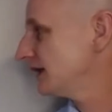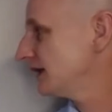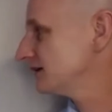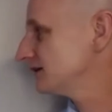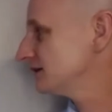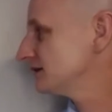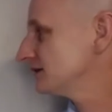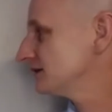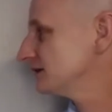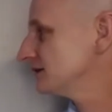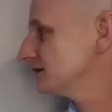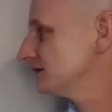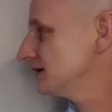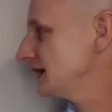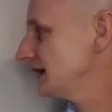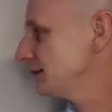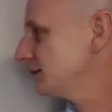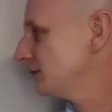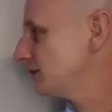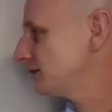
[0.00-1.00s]
that's
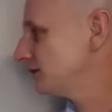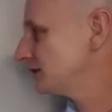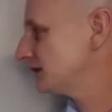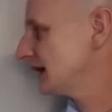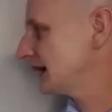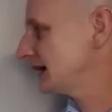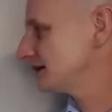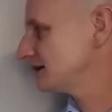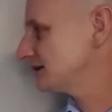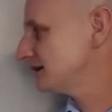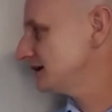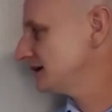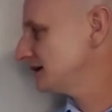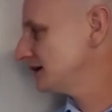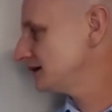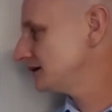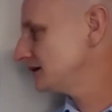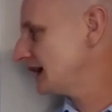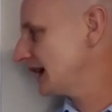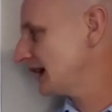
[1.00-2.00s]
table
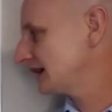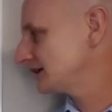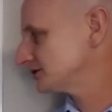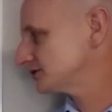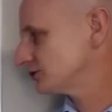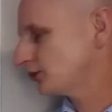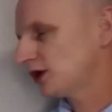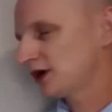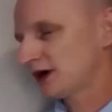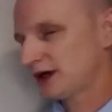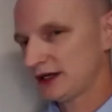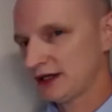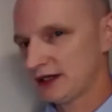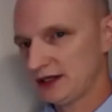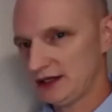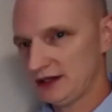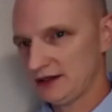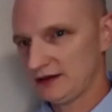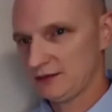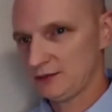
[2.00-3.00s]
19-1
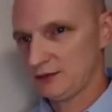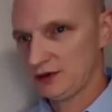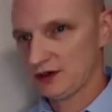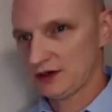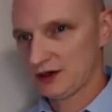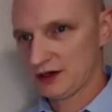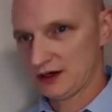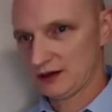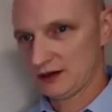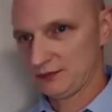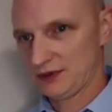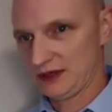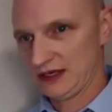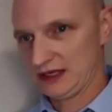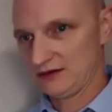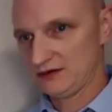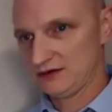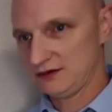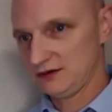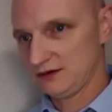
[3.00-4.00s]
in the book on
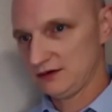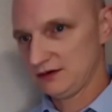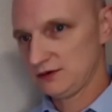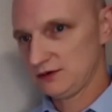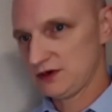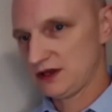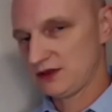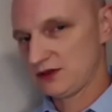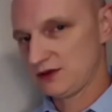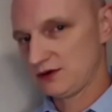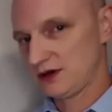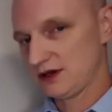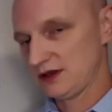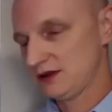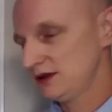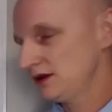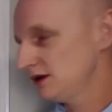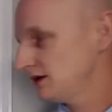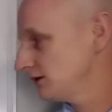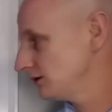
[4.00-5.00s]
page
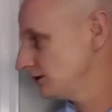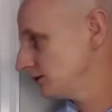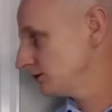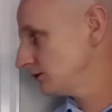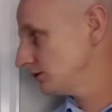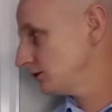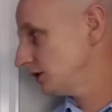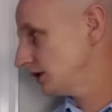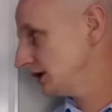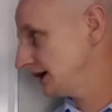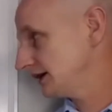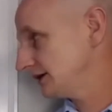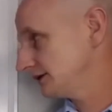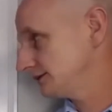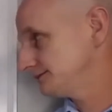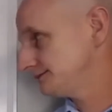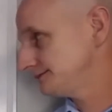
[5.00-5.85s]
331.